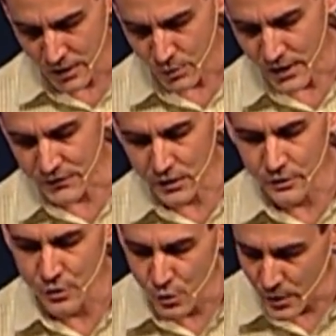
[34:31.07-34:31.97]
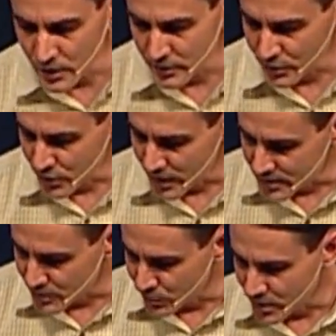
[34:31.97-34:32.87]
We have to learn who we are in
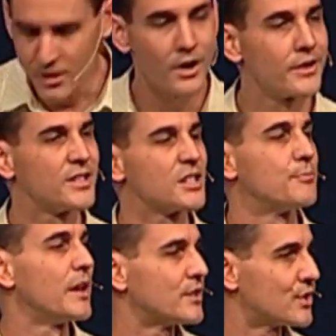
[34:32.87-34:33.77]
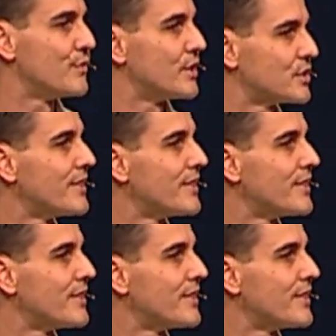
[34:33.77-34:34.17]
Christ and what God expects of us,